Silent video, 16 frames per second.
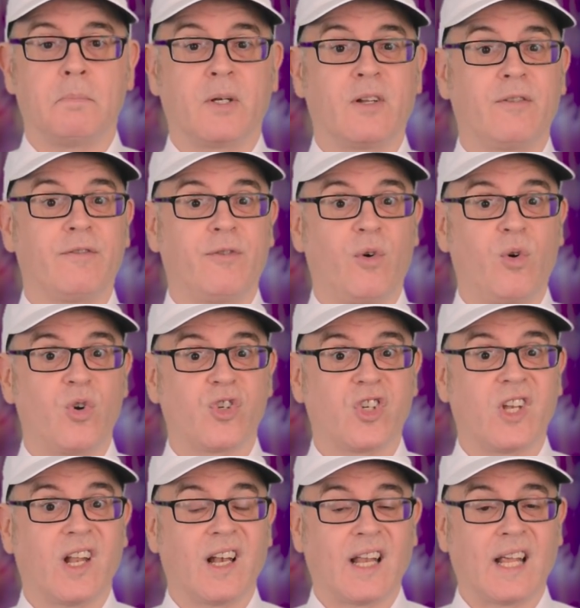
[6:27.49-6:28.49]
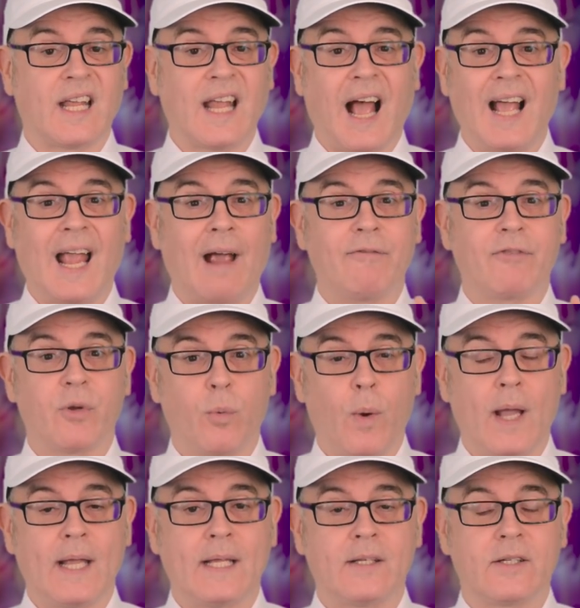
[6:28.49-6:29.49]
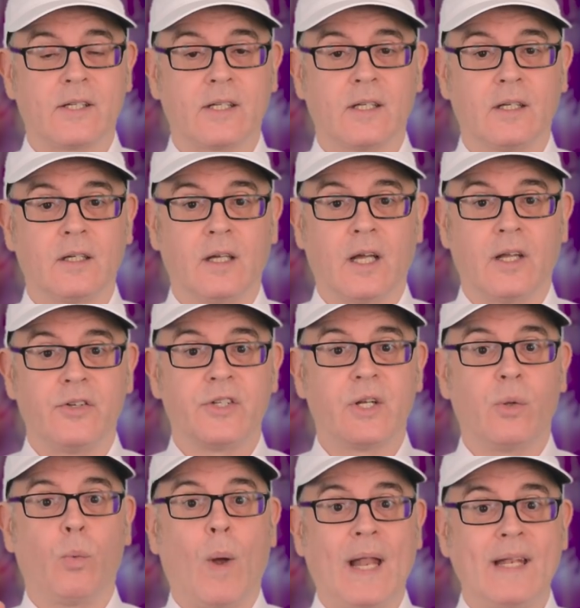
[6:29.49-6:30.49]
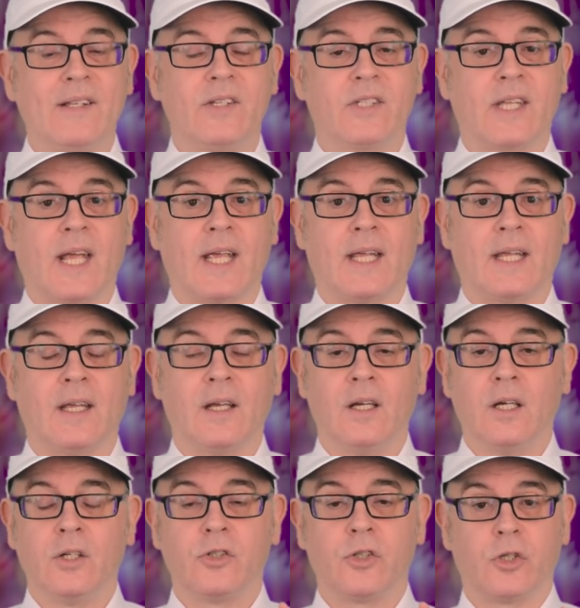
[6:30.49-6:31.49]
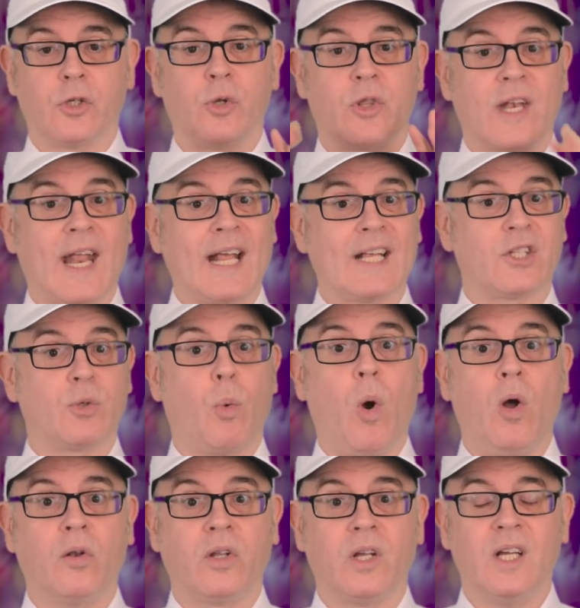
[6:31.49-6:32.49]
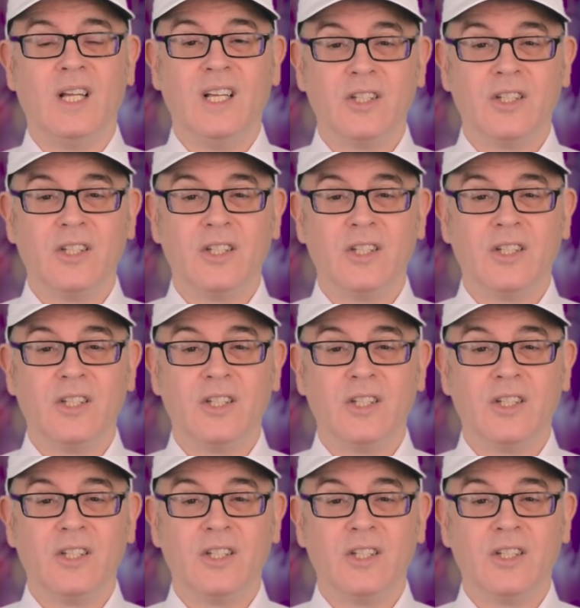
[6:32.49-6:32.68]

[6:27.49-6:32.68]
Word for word: but unfortunately I have to wait until Wednesday to do the next one.